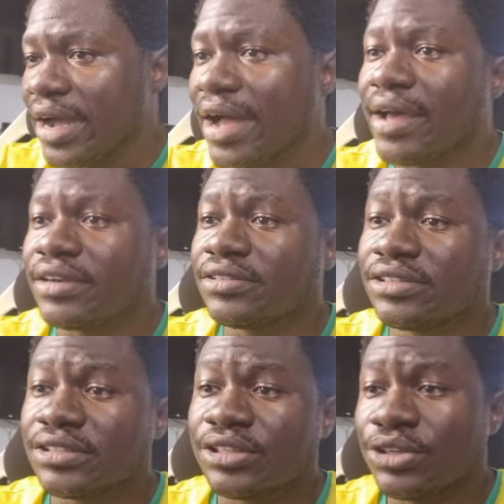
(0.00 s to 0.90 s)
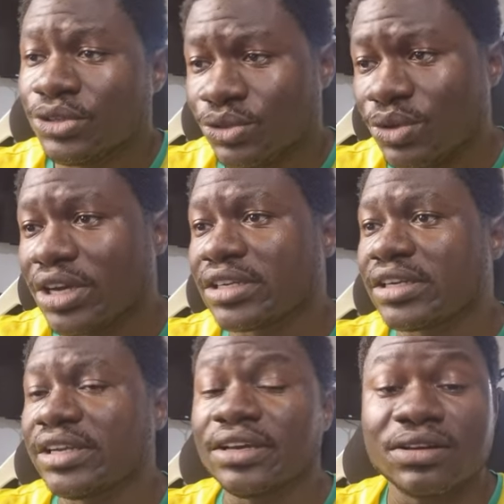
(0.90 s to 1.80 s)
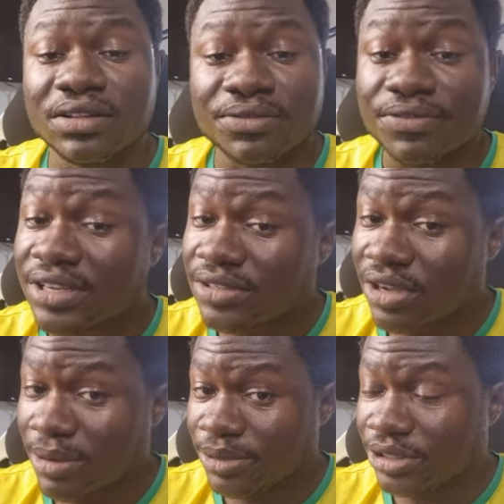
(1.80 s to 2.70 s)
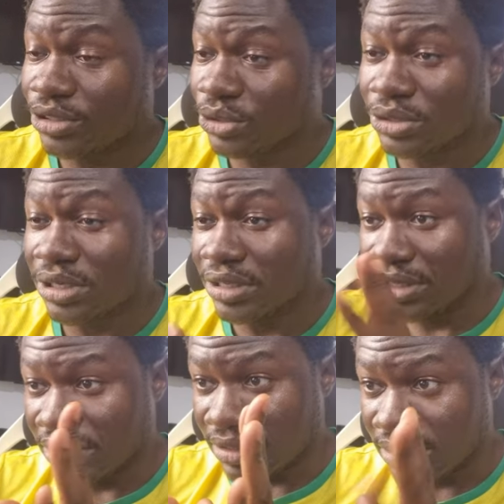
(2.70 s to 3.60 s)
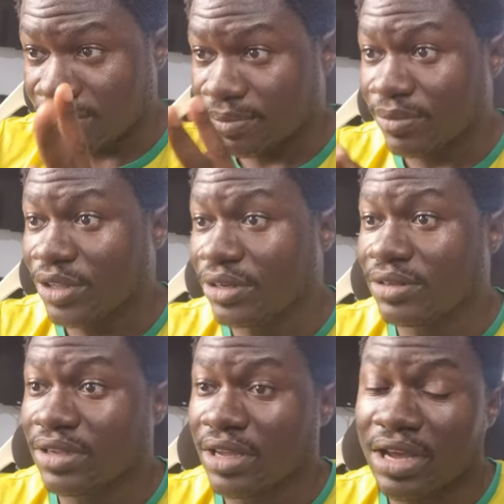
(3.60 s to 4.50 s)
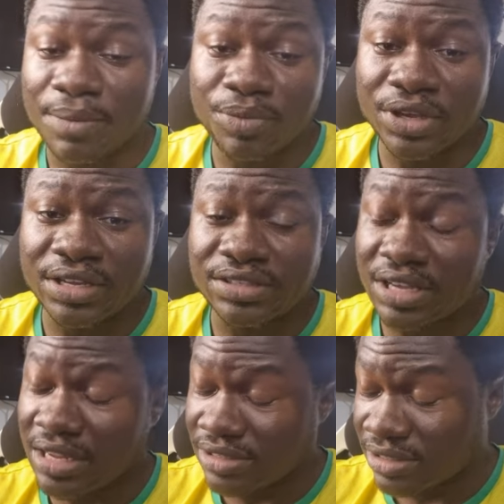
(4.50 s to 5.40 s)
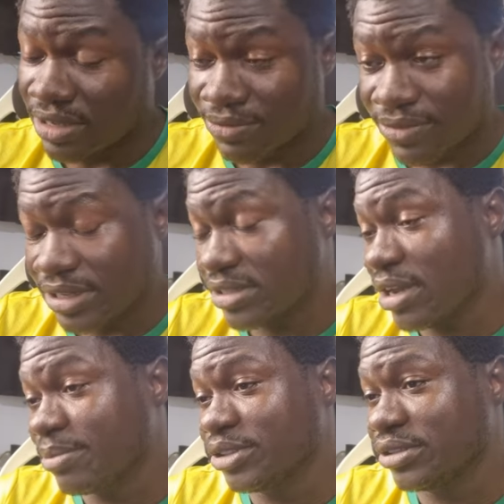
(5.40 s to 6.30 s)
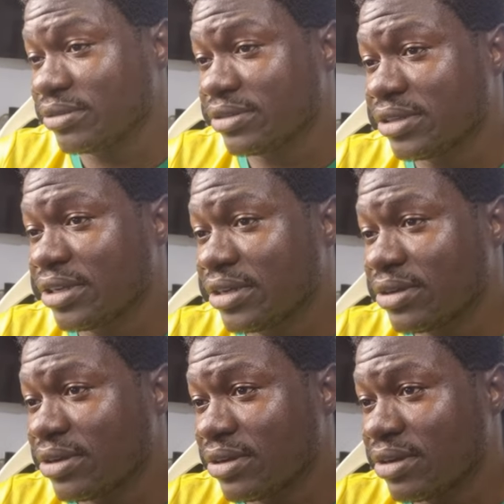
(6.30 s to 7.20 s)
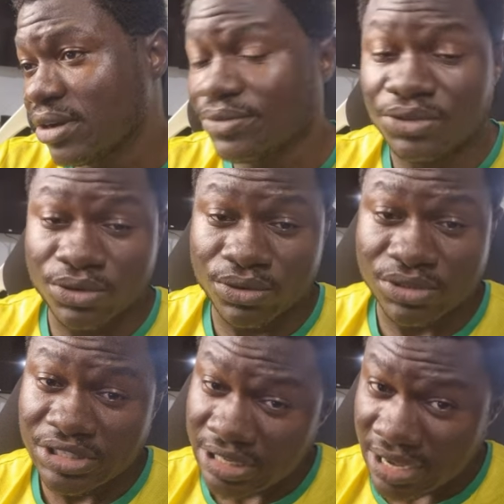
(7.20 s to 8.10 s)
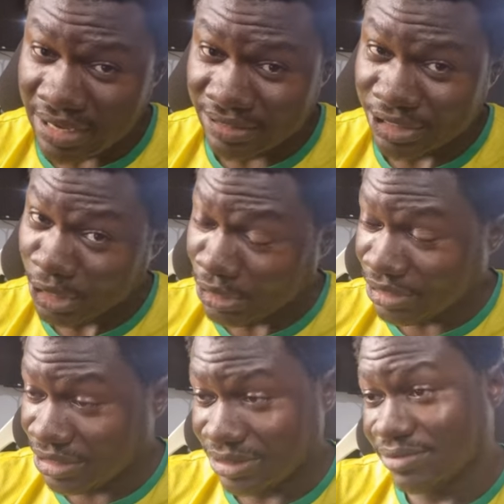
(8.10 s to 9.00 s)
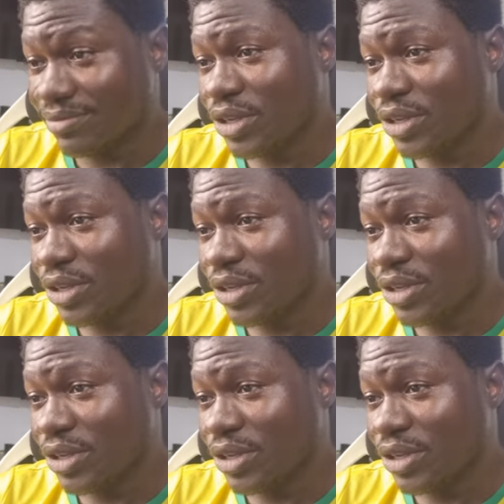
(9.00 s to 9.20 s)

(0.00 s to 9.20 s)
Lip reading: and you can click on the first option. Usually it appears as the first option of your search engine.